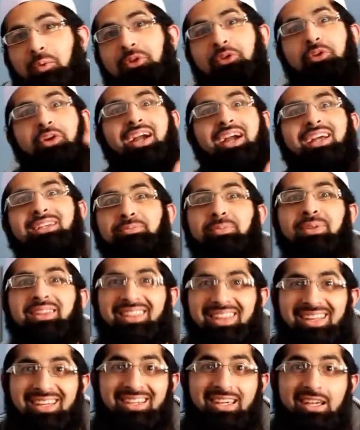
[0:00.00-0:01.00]
I know what you guys
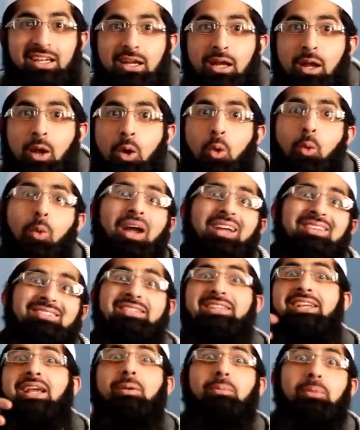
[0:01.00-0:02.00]
been thinking. Why
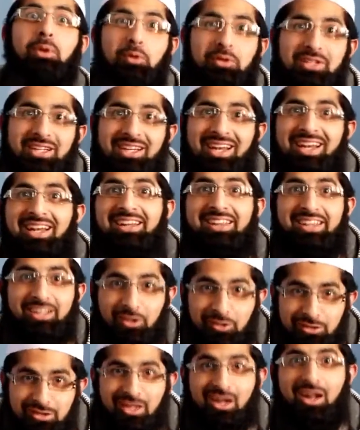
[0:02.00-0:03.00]
hasn't he uploaded
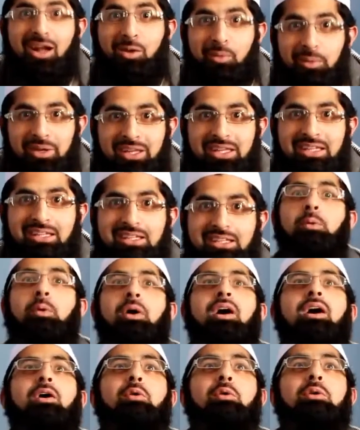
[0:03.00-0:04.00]
anything on Taraweeh?
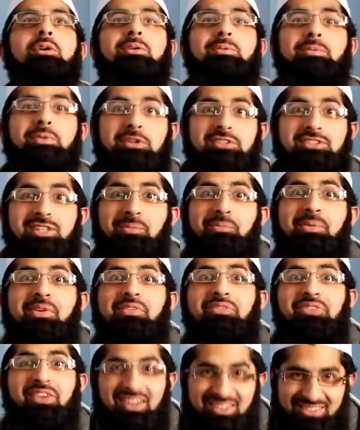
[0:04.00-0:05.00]
Well, because I've
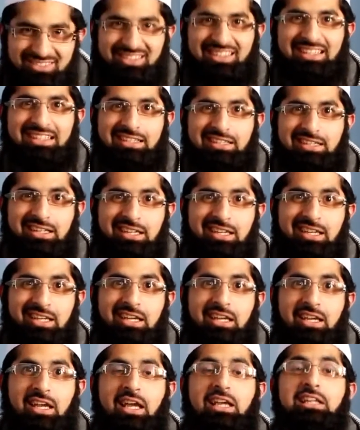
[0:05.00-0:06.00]
been fasting.
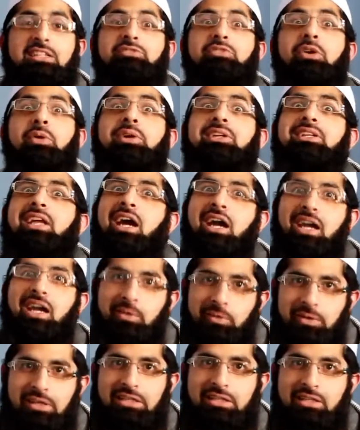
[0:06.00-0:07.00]
And it's very
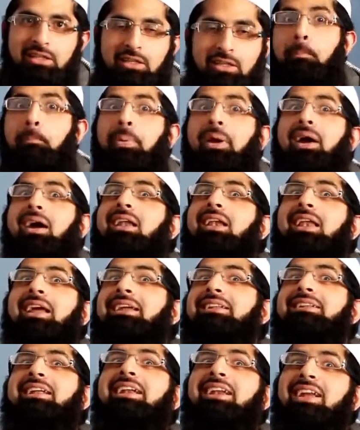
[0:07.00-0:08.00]
tiring. Better
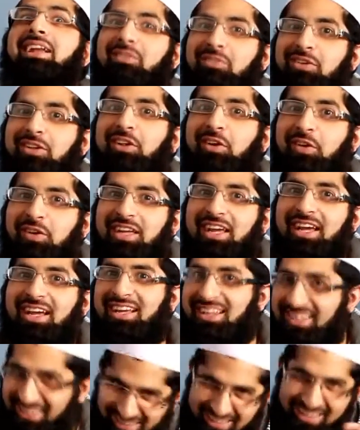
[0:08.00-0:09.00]
late than never though,
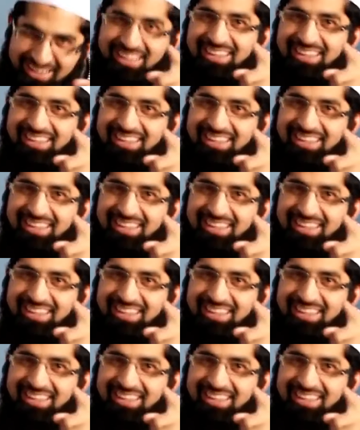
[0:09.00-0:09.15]
yeah?